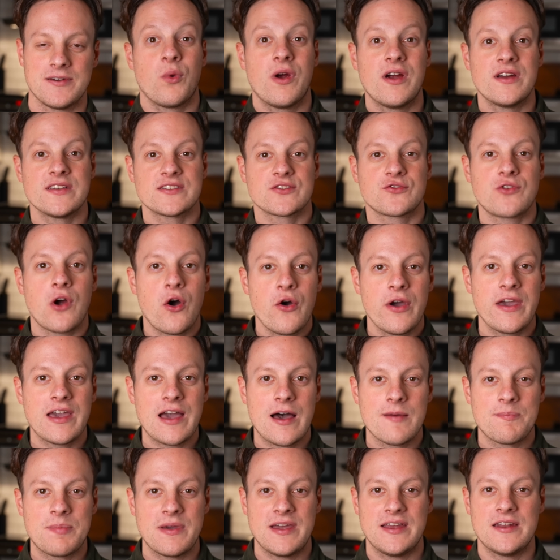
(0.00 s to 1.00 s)
Whereas growing
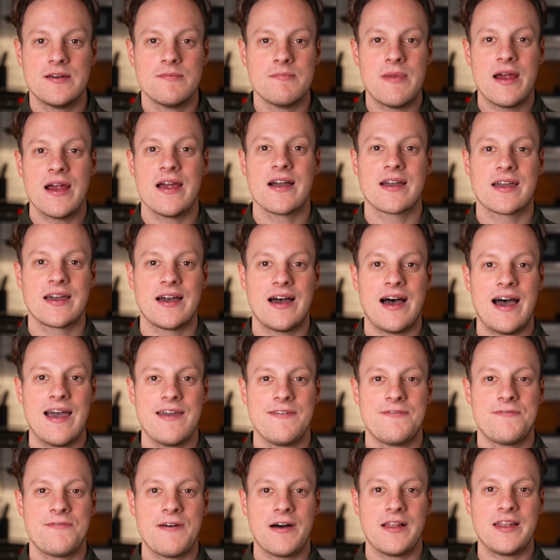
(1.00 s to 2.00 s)
up in America, I
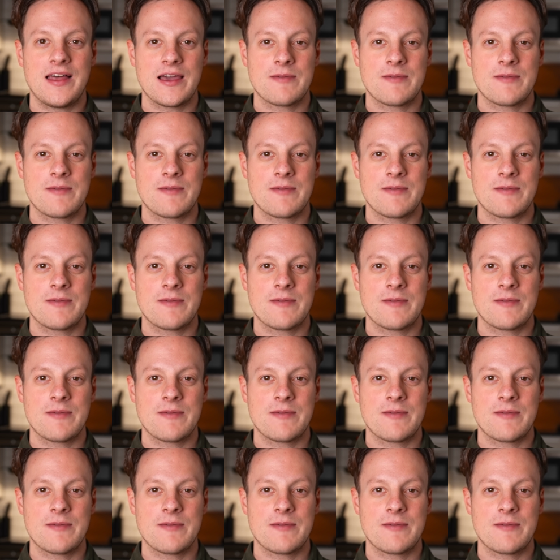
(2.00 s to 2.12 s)
felt